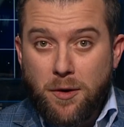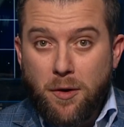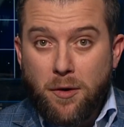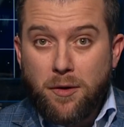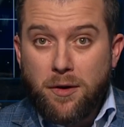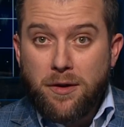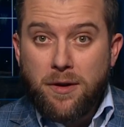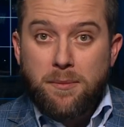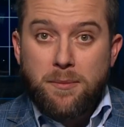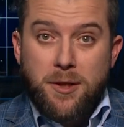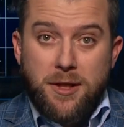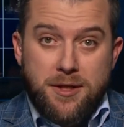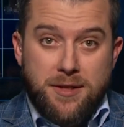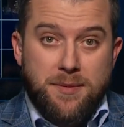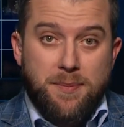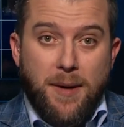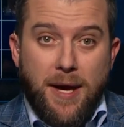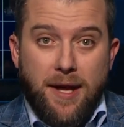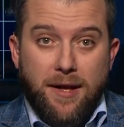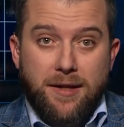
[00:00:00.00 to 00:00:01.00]
go to the
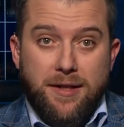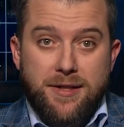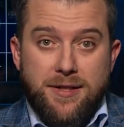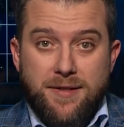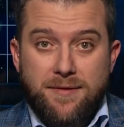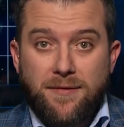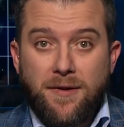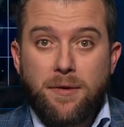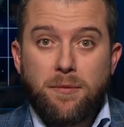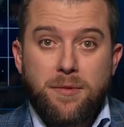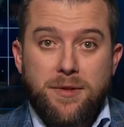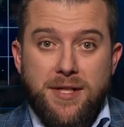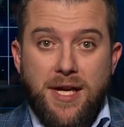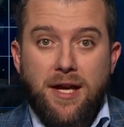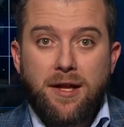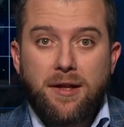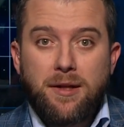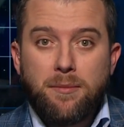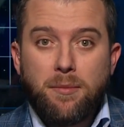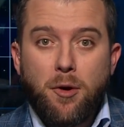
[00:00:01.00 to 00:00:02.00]
municipalities to fund
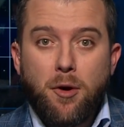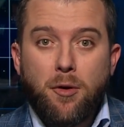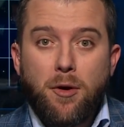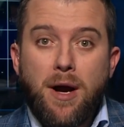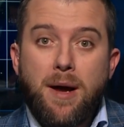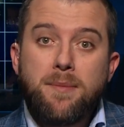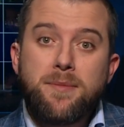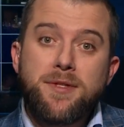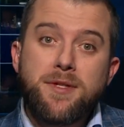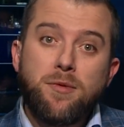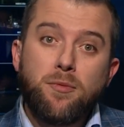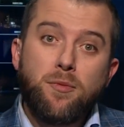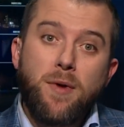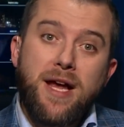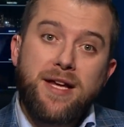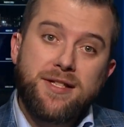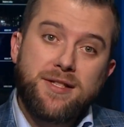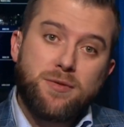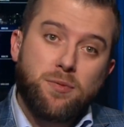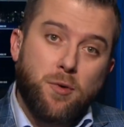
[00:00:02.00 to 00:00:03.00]
recycling programs. The
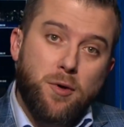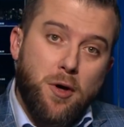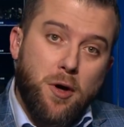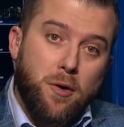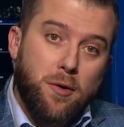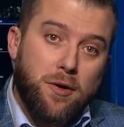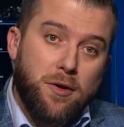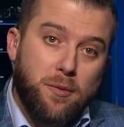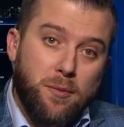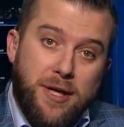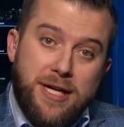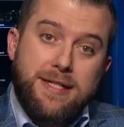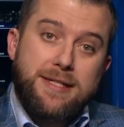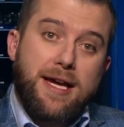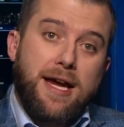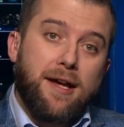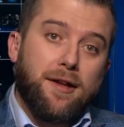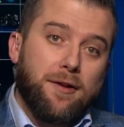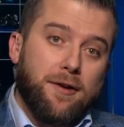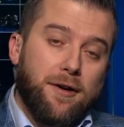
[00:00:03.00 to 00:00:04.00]
rest will go to the
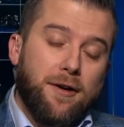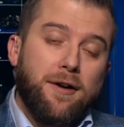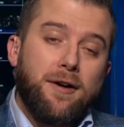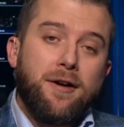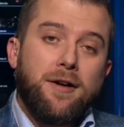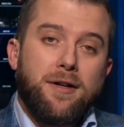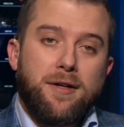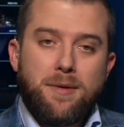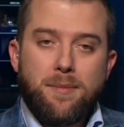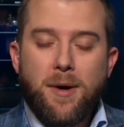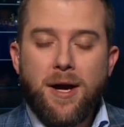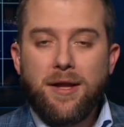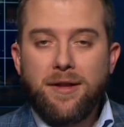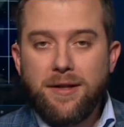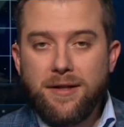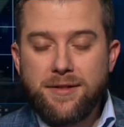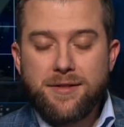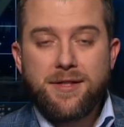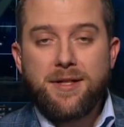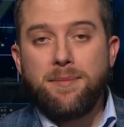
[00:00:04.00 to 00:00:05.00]
retailer to buy
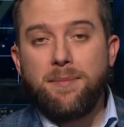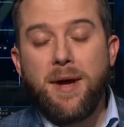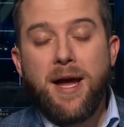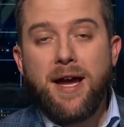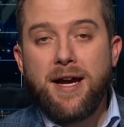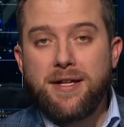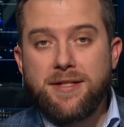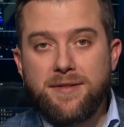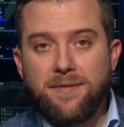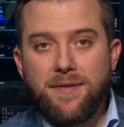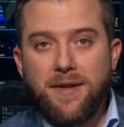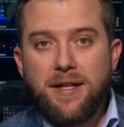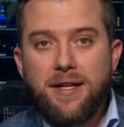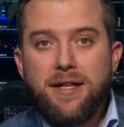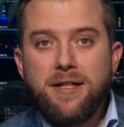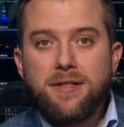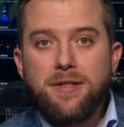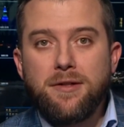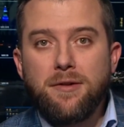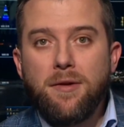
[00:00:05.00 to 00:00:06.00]
things like bags if they
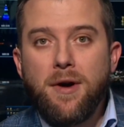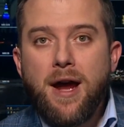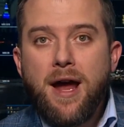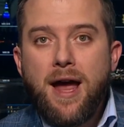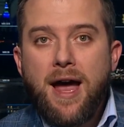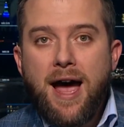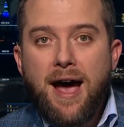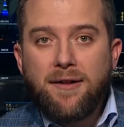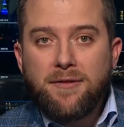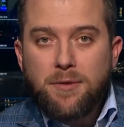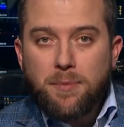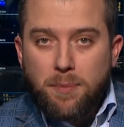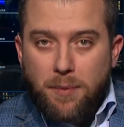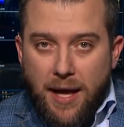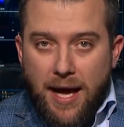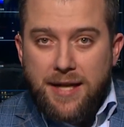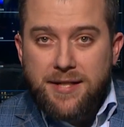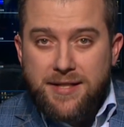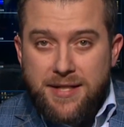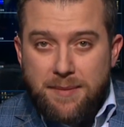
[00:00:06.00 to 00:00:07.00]
need to. After
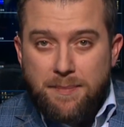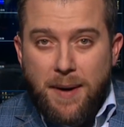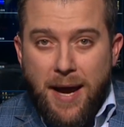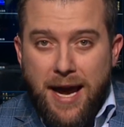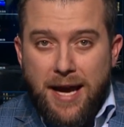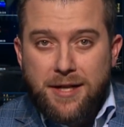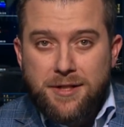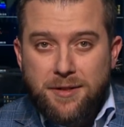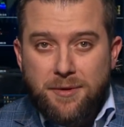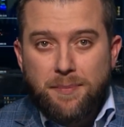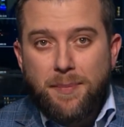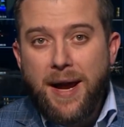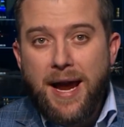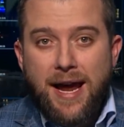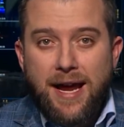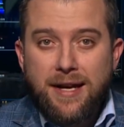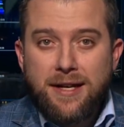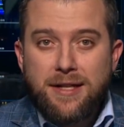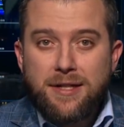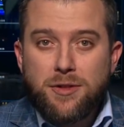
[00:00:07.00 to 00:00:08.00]
plastic bags are
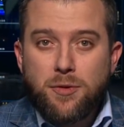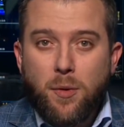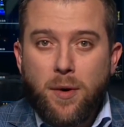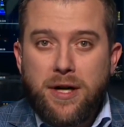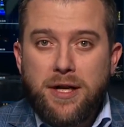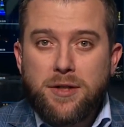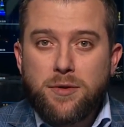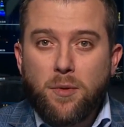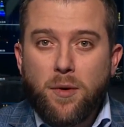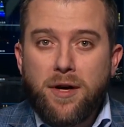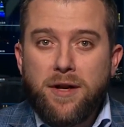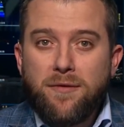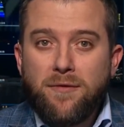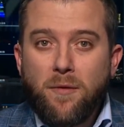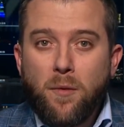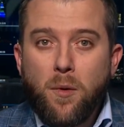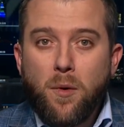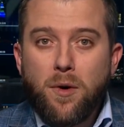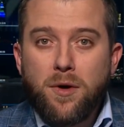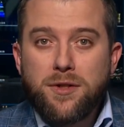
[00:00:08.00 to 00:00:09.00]
banned in
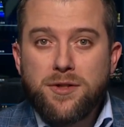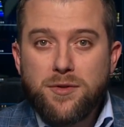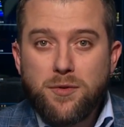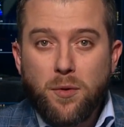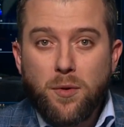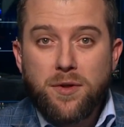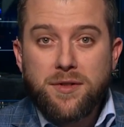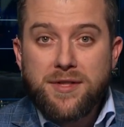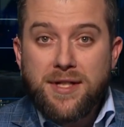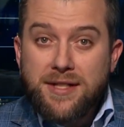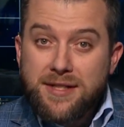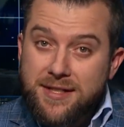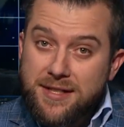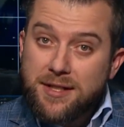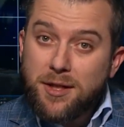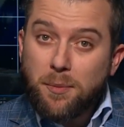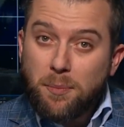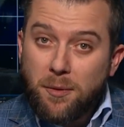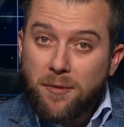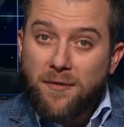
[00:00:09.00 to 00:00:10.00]
2024, stores could
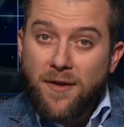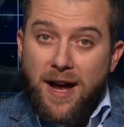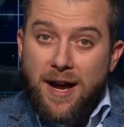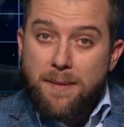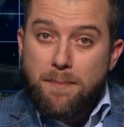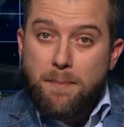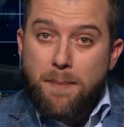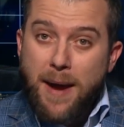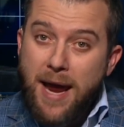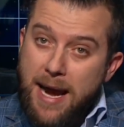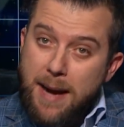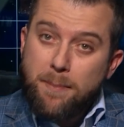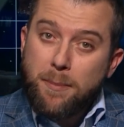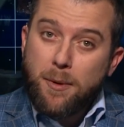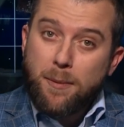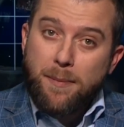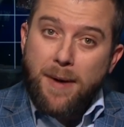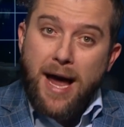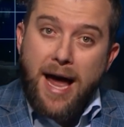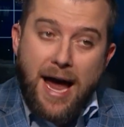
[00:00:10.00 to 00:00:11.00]
still provide
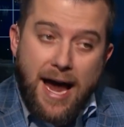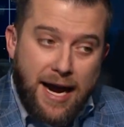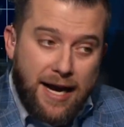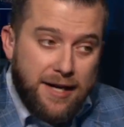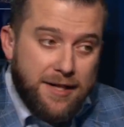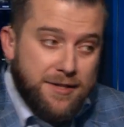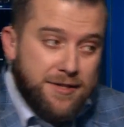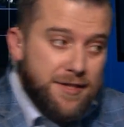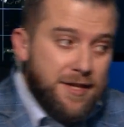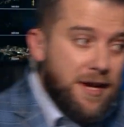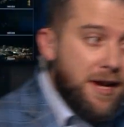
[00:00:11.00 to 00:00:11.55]
paper bags,